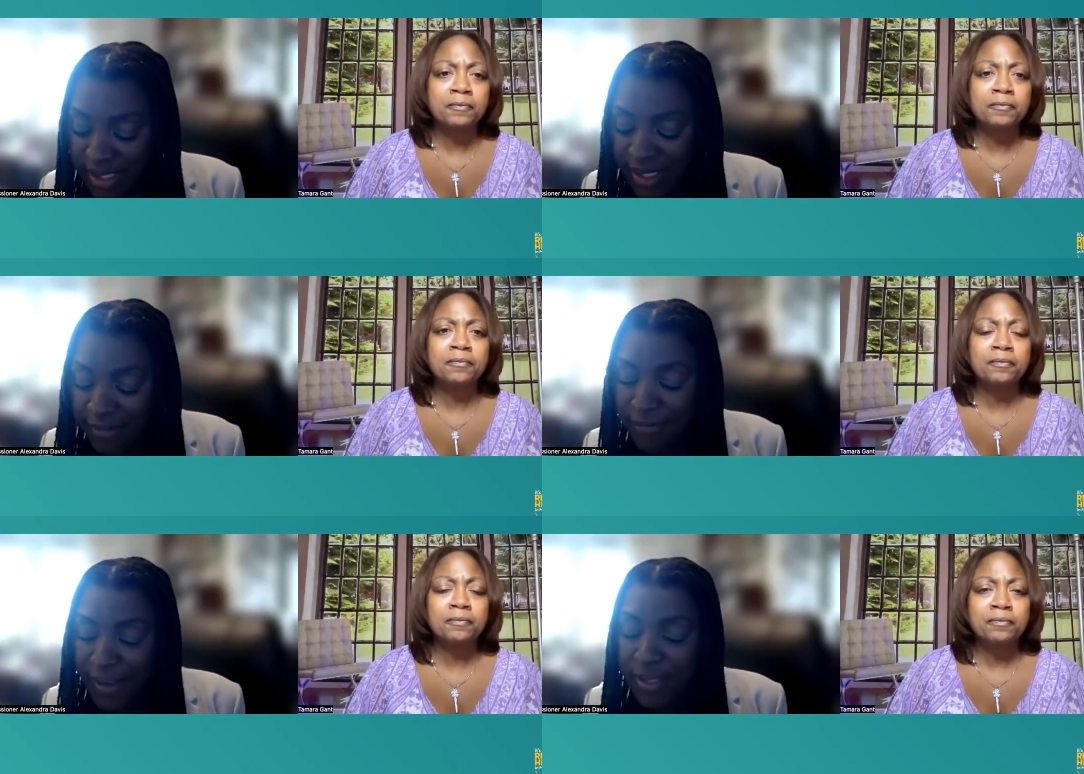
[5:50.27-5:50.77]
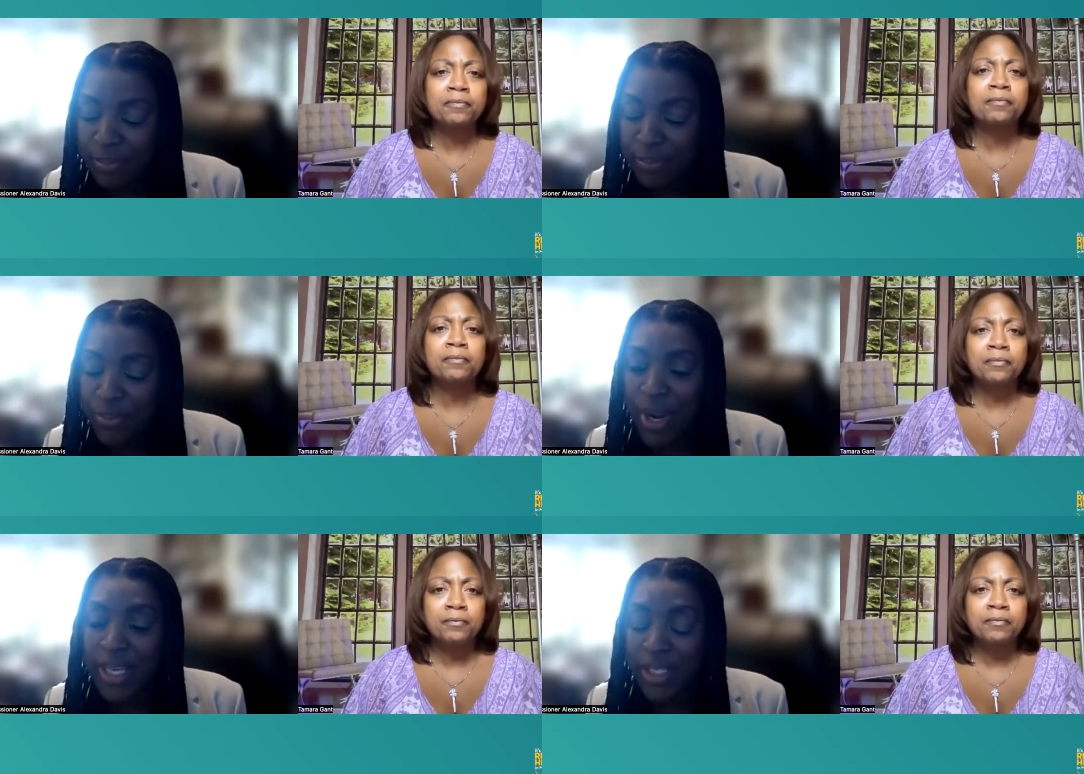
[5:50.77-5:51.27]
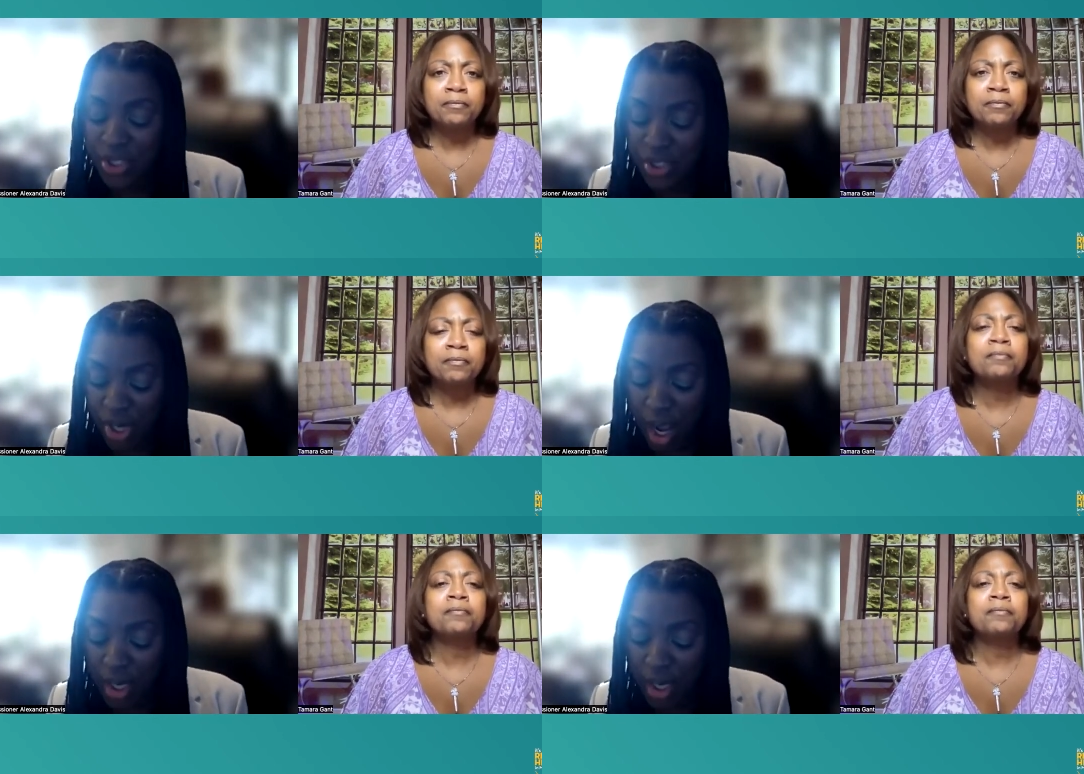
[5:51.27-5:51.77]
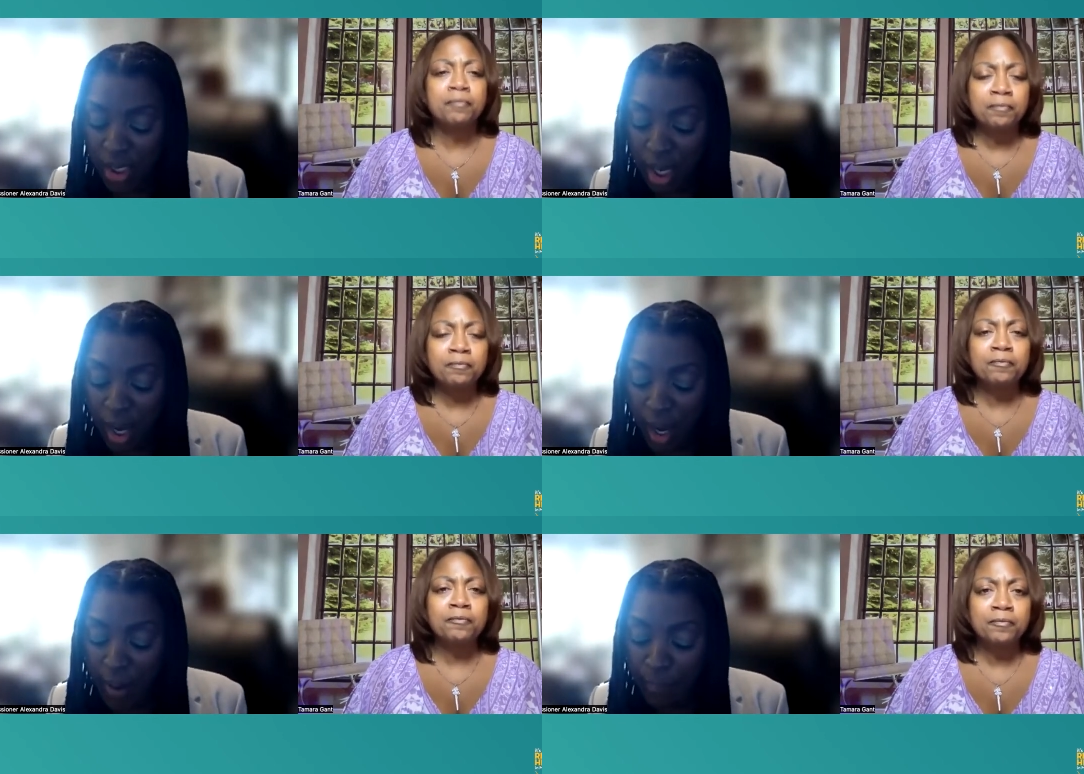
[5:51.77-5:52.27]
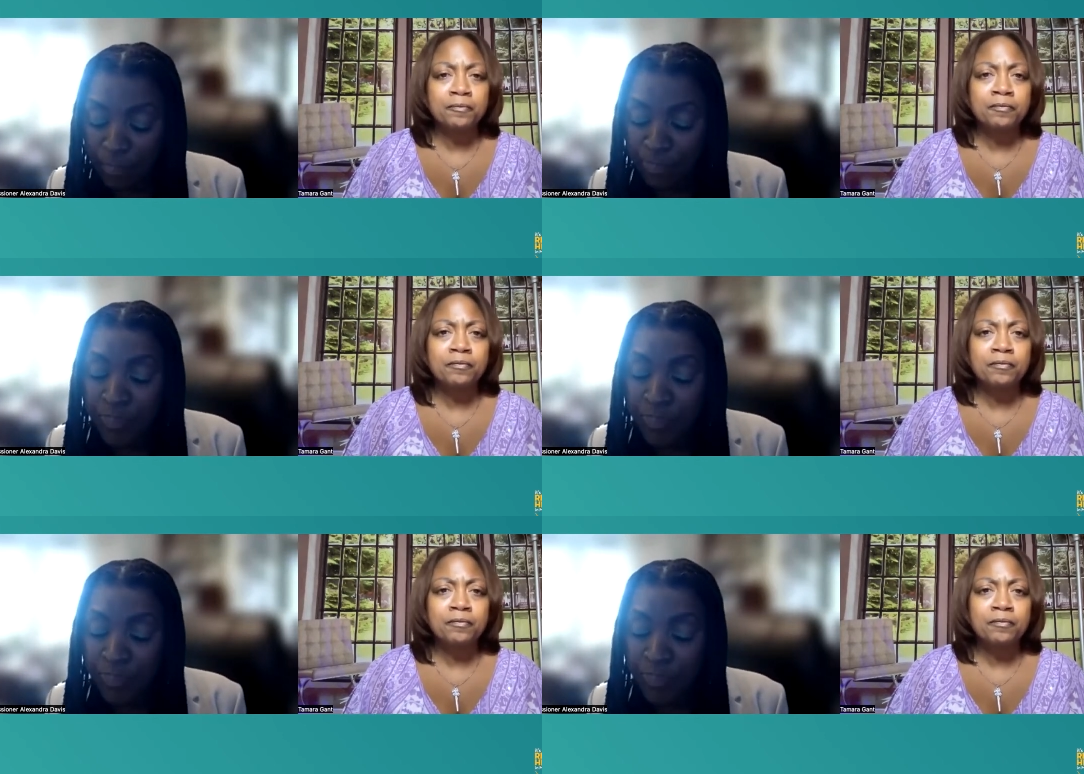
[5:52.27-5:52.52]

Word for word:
Speaker 1: .eventbrite.com.